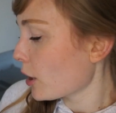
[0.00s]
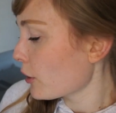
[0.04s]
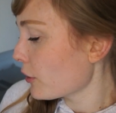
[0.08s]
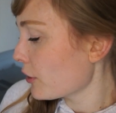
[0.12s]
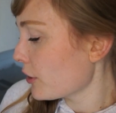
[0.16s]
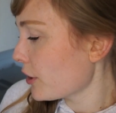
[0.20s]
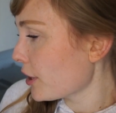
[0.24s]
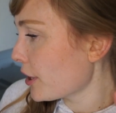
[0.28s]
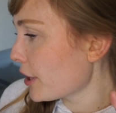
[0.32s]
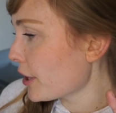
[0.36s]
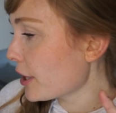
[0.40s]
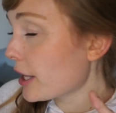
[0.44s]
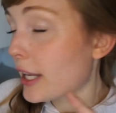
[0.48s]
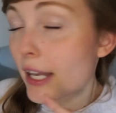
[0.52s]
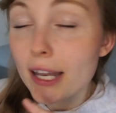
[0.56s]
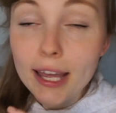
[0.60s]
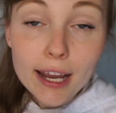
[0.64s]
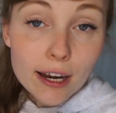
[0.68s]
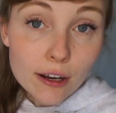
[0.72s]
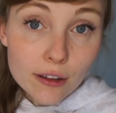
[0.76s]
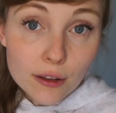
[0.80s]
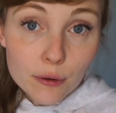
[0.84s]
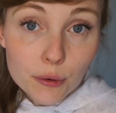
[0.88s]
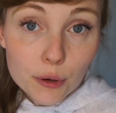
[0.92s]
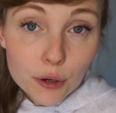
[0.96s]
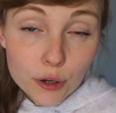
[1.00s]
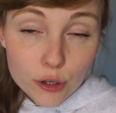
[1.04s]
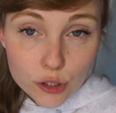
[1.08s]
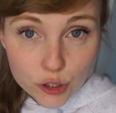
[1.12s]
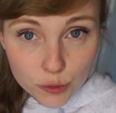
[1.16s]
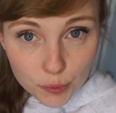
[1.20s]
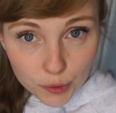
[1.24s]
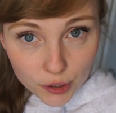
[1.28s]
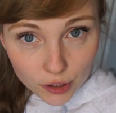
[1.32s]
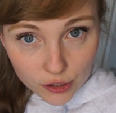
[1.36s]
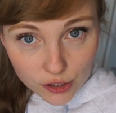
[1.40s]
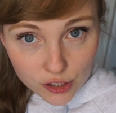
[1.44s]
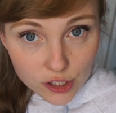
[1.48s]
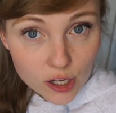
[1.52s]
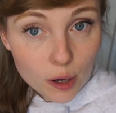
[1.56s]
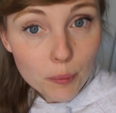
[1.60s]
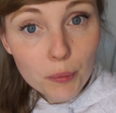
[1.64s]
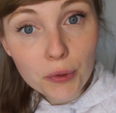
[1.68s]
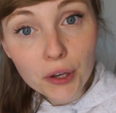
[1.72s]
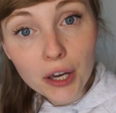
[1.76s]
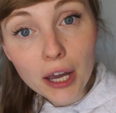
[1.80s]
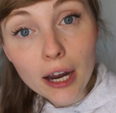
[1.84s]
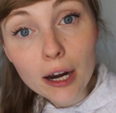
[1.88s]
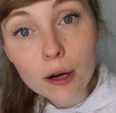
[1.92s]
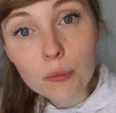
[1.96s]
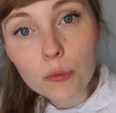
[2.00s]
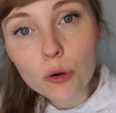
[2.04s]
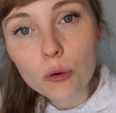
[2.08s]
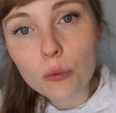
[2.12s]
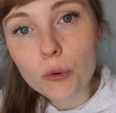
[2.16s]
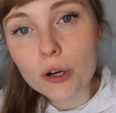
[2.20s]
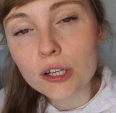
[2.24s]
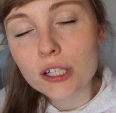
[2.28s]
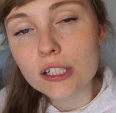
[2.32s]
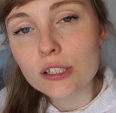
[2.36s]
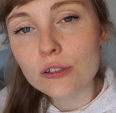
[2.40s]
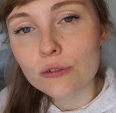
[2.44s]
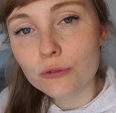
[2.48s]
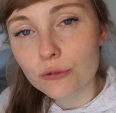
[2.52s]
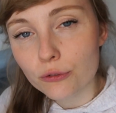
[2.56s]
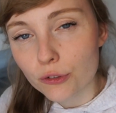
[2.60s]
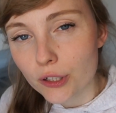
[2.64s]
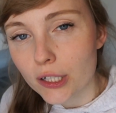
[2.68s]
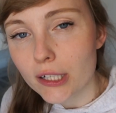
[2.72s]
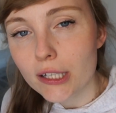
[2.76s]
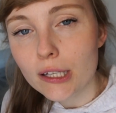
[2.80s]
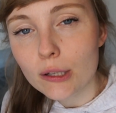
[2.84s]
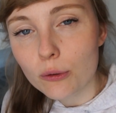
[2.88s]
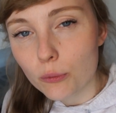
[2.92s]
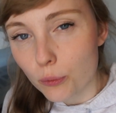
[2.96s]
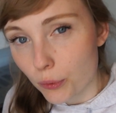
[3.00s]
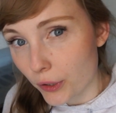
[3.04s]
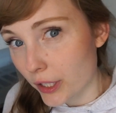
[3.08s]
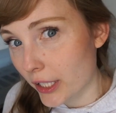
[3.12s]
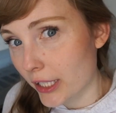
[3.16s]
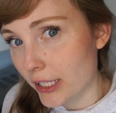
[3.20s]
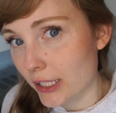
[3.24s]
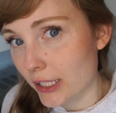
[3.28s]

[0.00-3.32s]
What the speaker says: the layer that we're going to put on top, the caramel one, is really, really